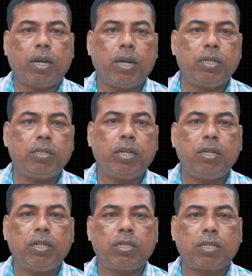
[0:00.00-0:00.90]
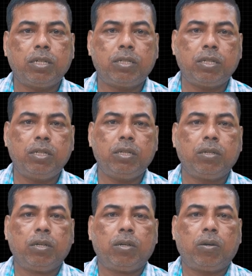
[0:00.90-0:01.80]
As the discussion
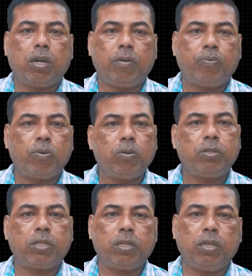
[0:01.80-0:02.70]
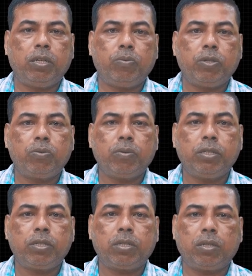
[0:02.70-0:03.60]
unfolds,
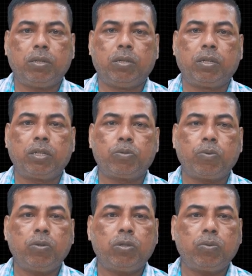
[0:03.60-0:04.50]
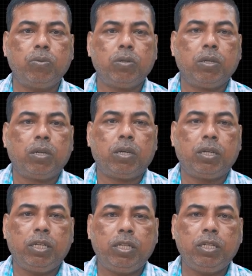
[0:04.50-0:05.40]
individuals respond to
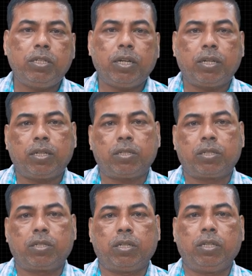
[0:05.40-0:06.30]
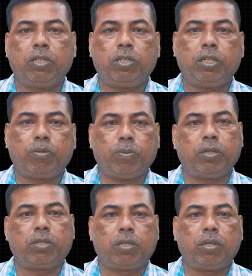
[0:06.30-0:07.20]
each other's
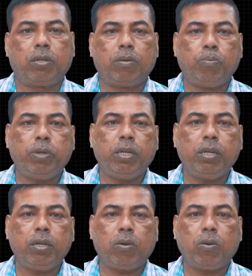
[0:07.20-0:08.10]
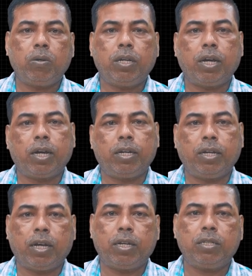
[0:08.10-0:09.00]
statements, build on
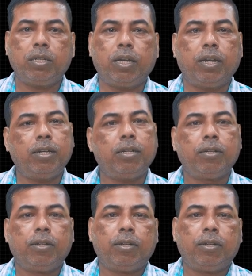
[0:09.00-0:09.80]
ideas, and